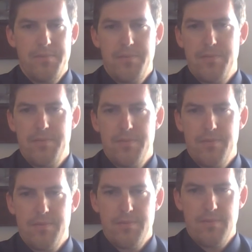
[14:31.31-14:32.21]

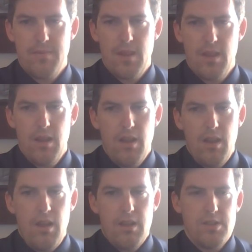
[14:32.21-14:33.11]

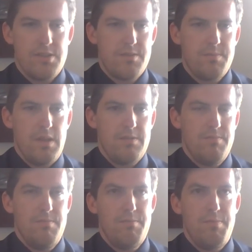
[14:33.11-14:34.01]
Because
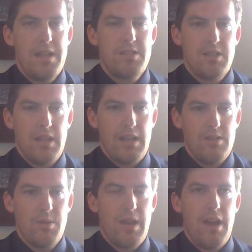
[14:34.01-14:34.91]
basically,
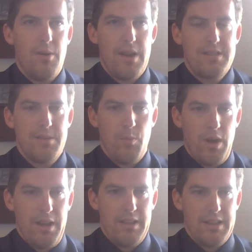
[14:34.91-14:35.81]
you can't arrest
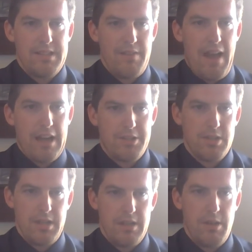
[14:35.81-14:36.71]
someone unless they've
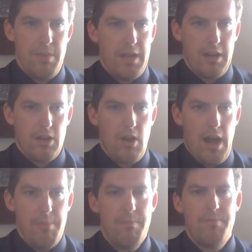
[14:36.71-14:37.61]
actually committed a
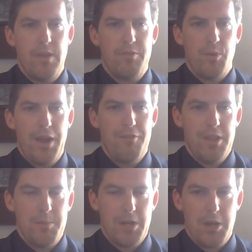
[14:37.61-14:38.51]
crime. You have to wait for
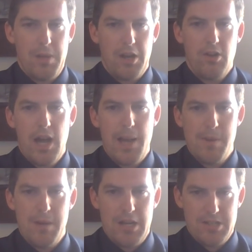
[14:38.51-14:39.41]
them to commit a crime to
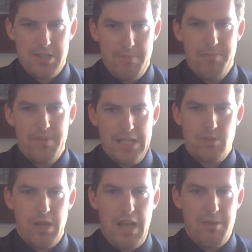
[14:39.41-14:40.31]
punish them. That's
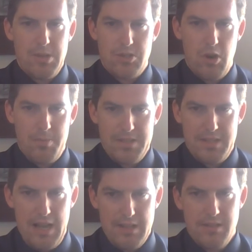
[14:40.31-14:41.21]
what habeas corpus
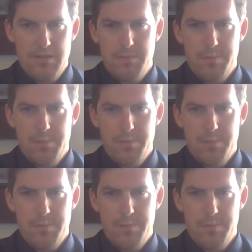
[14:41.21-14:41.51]
does.